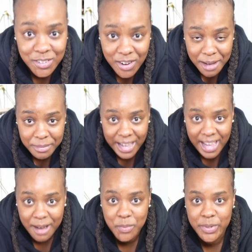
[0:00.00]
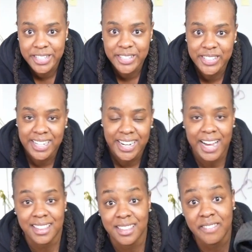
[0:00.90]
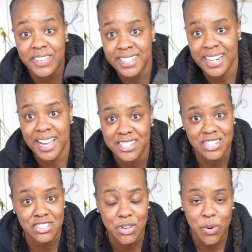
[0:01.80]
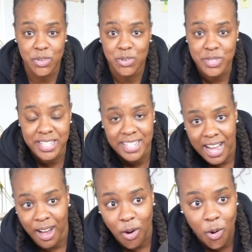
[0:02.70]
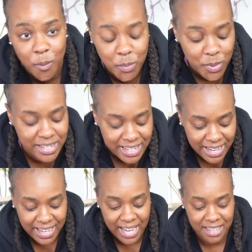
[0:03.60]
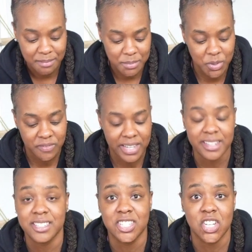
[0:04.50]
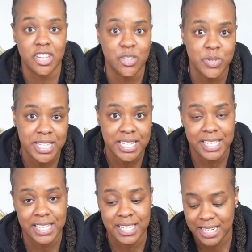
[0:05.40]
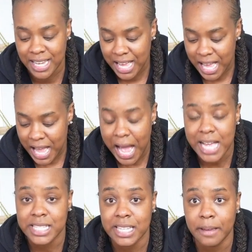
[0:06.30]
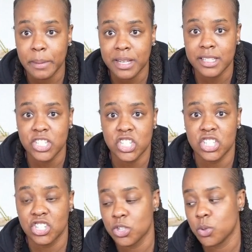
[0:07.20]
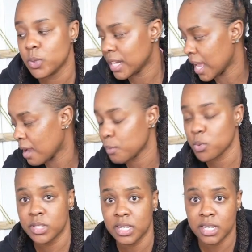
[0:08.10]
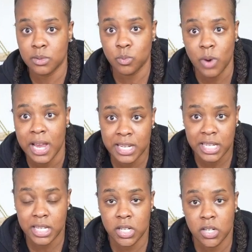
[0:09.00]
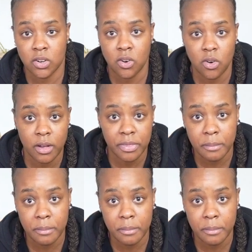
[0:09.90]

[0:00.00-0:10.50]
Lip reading: grab an ab wheel. I love it, I just don't use it. I hope one day I get motivated to start using it again. I typically just do an ab routine right here on the